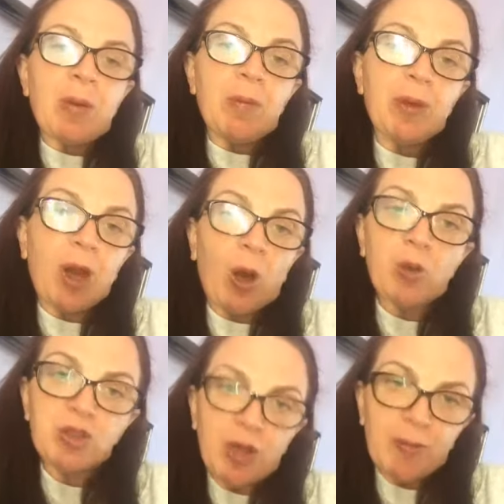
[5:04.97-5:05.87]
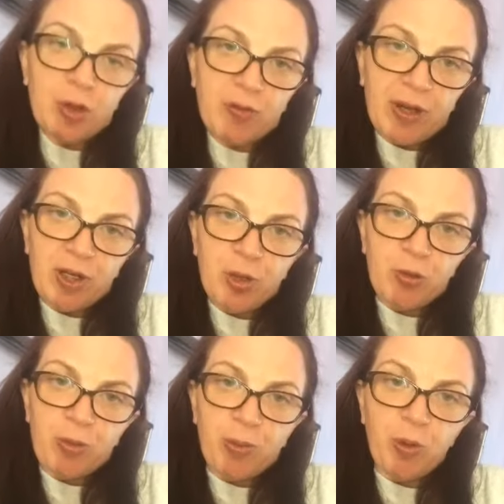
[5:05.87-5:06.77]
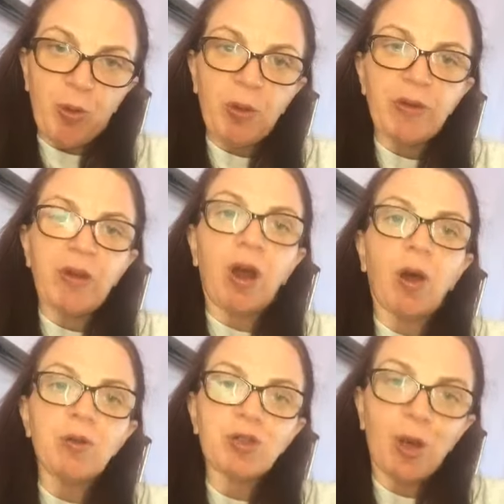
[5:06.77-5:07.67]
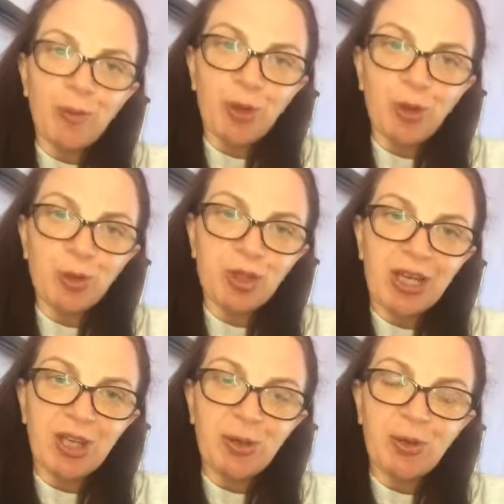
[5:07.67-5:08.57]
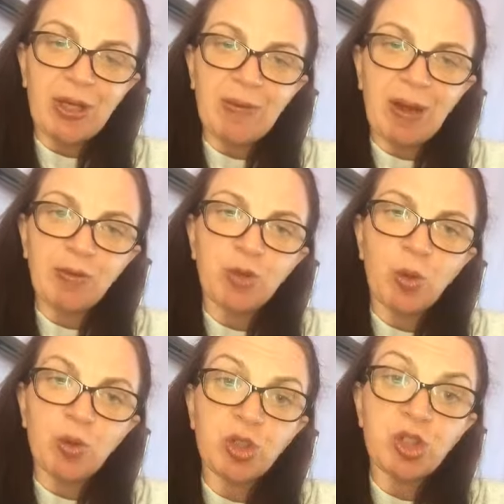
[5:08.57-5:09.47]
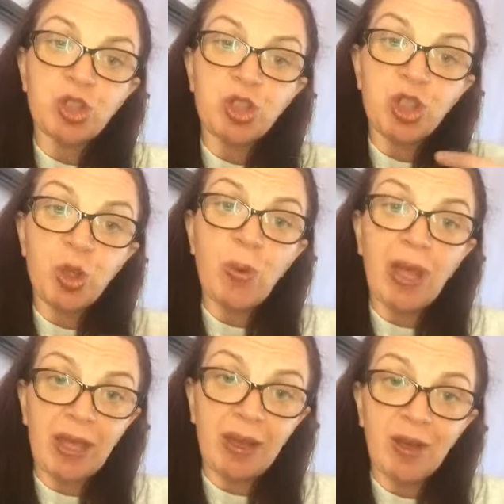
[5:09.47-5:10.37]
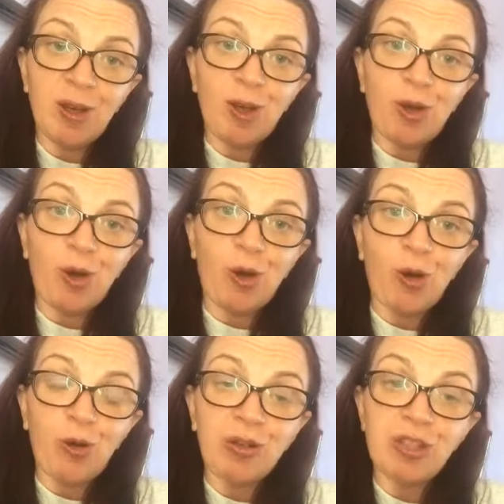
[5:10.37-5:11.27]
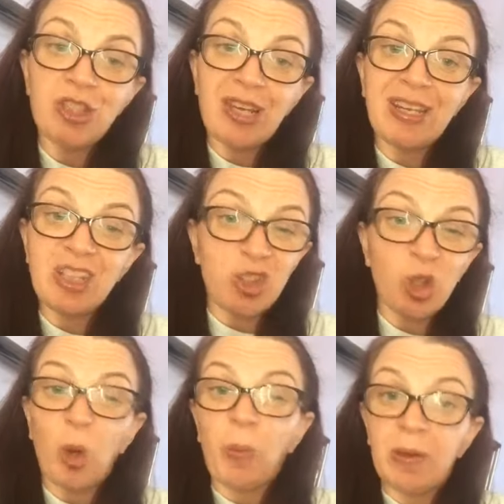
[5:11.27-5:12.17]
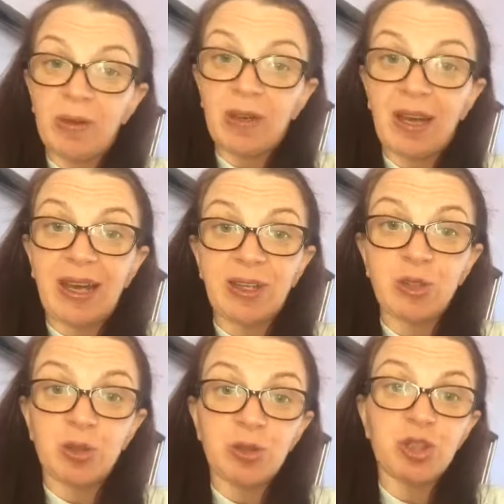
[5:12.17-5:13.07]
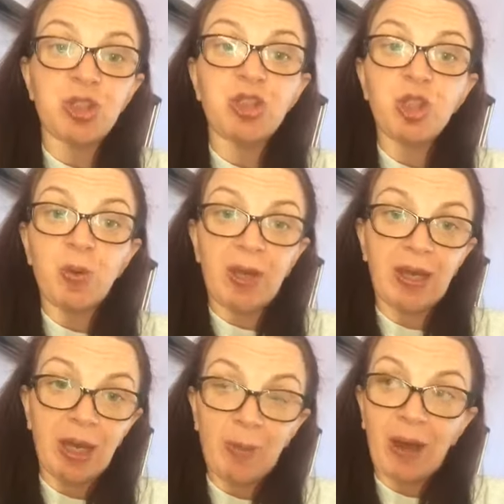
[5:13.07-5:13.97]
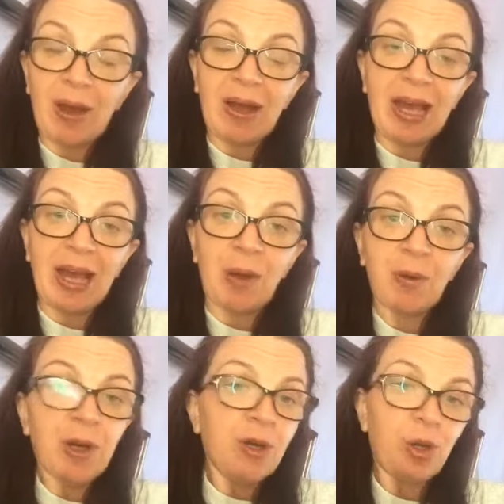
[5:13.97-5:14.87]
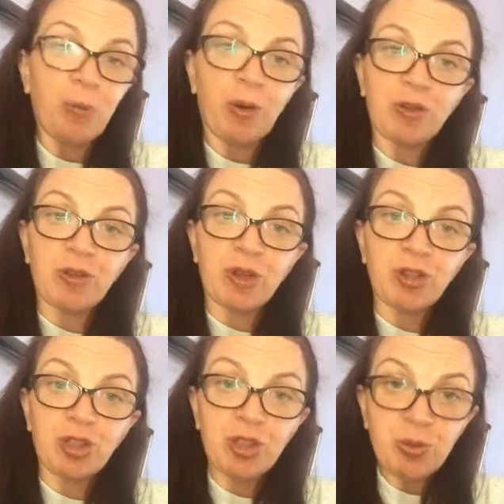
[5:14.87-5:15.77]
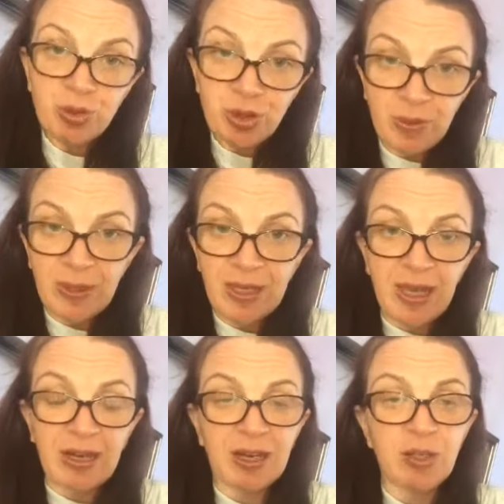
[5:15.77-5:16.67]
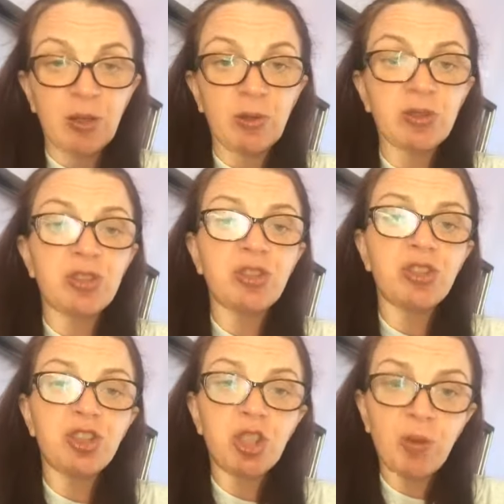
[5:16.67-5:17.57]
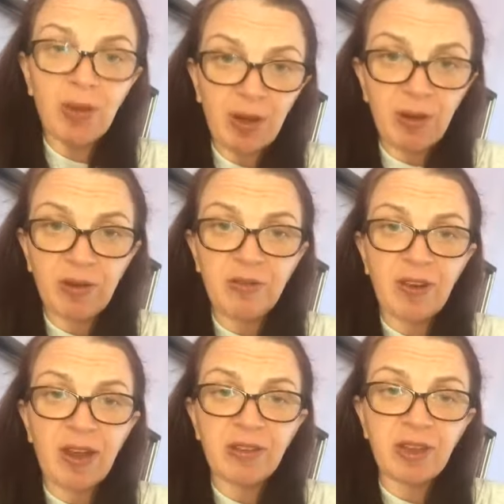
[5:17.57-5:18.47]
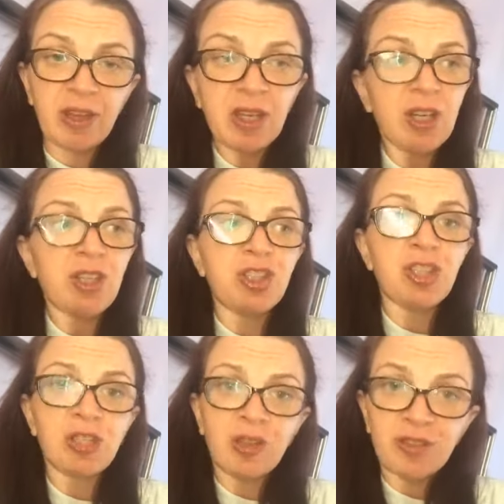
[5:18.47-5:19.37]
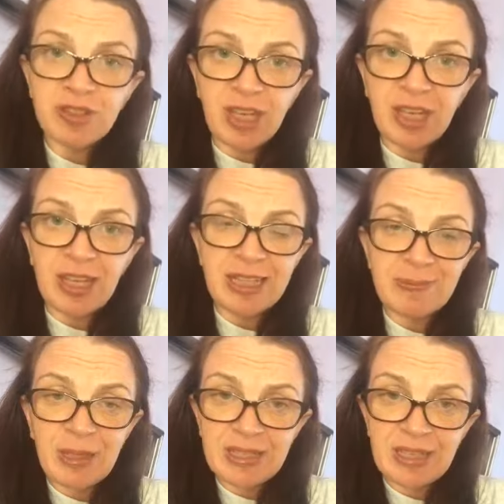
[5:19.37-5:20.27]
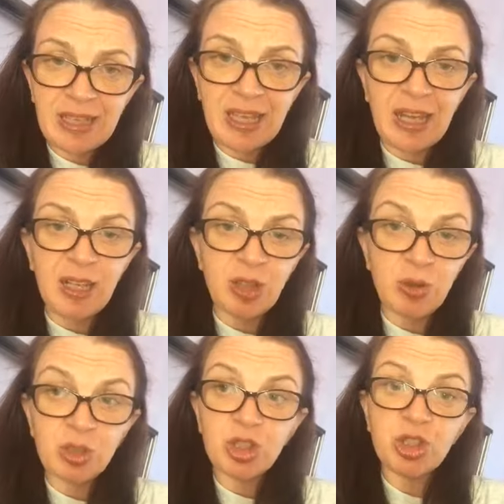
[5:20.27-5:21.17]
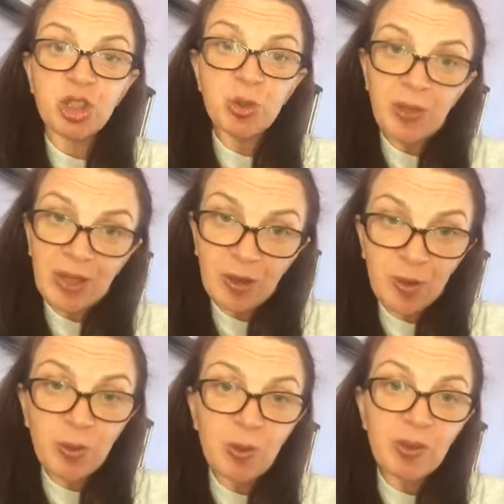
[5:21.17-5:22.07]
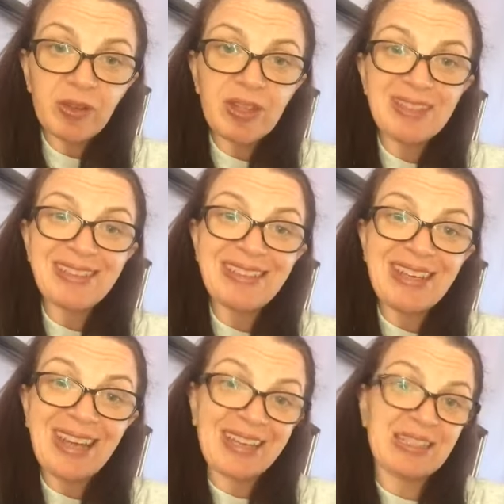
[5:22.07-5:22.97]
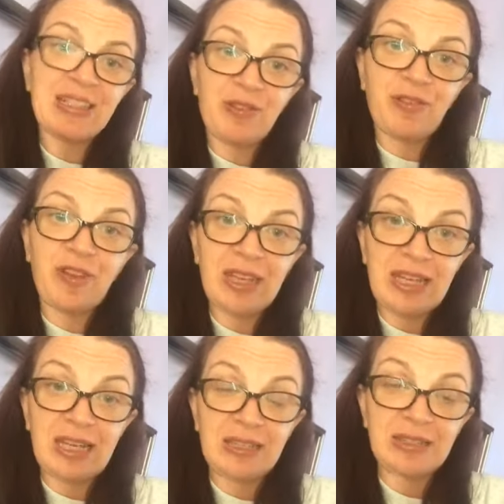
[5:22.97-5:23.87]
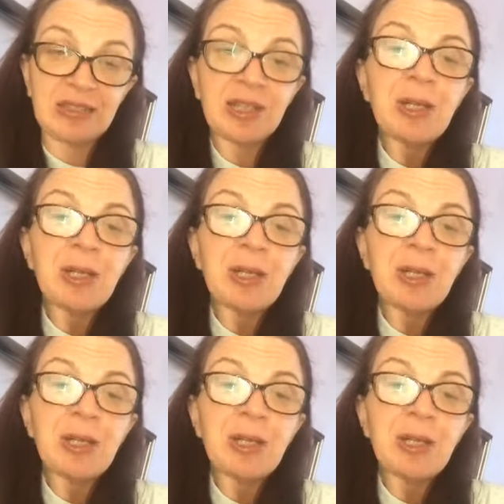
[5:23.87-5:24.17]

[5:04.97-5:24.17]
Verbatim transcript: But the whole time you're running your report and the whole time that you're checking your emails, you're stewing on Jenny's job and you're stewing about how your boss has asked you to do it again and you're stewing on the fact that she's off sick and it's Monday again and you're stewing on all of these negative feelings